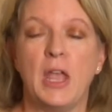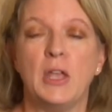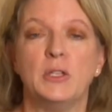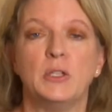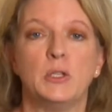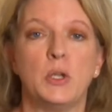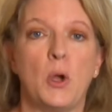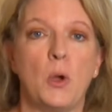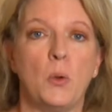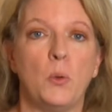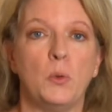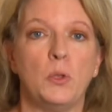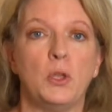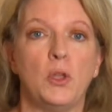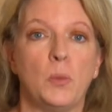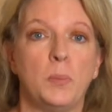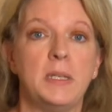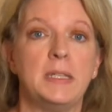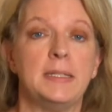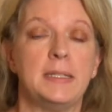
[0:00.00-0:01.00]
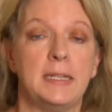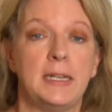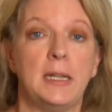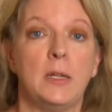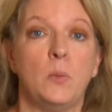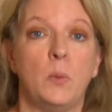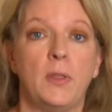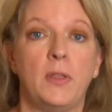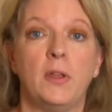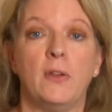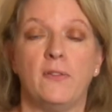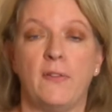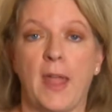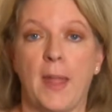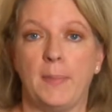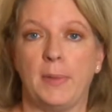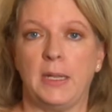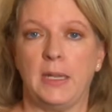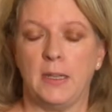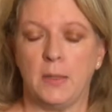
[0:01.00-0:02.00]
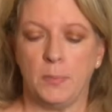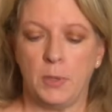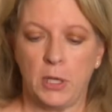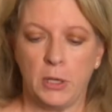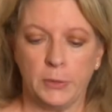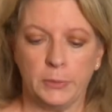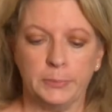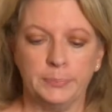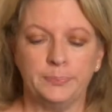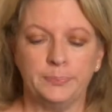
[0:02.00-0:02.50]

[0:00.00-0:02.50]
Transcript: So you'll be sitting with your family in the pew,